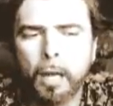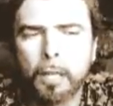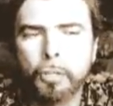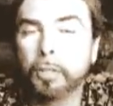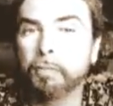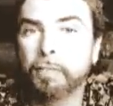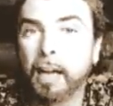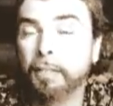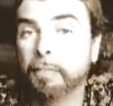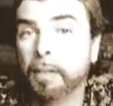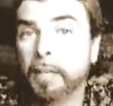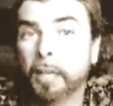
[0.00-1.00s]
You can find
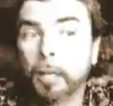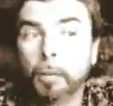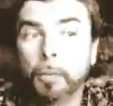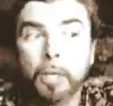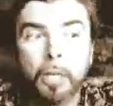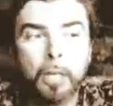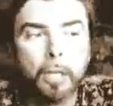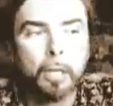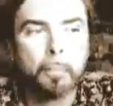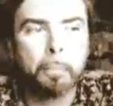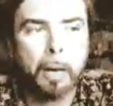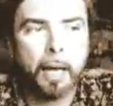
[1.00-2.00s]
the video
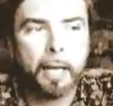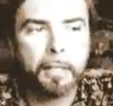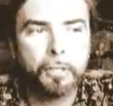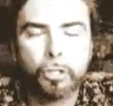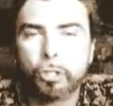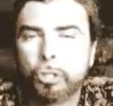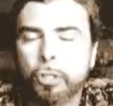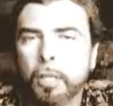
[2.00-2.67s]
by just